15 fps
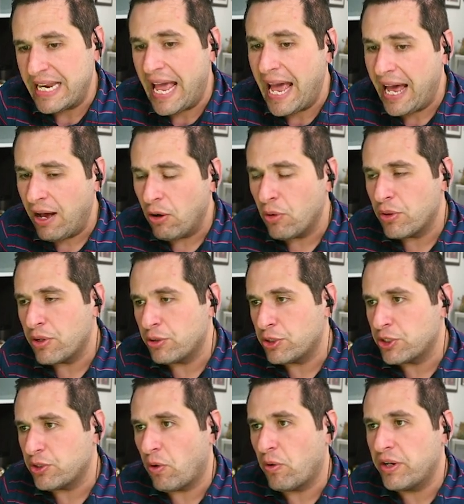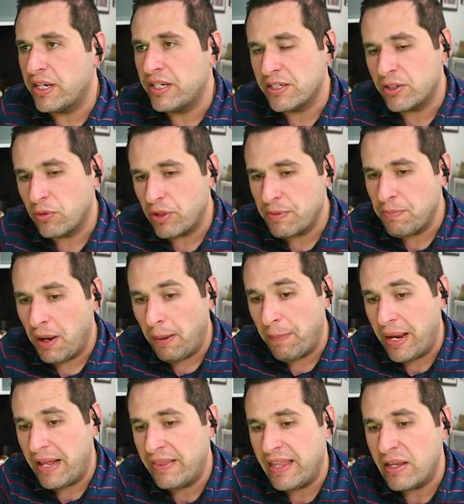Now they're starting to creep
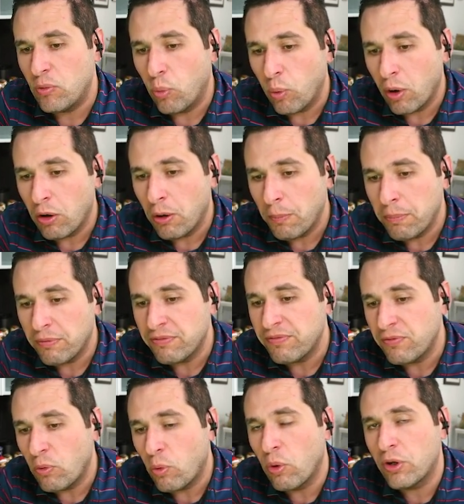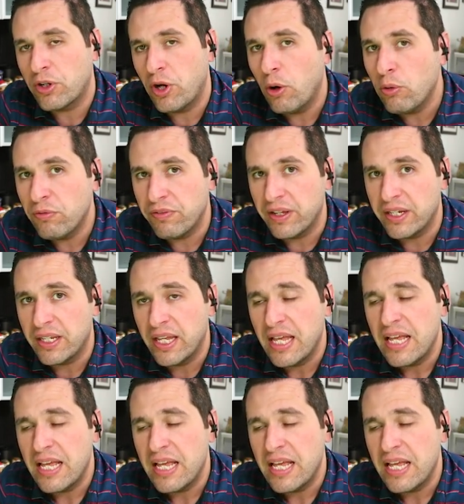up, and they were before COVID.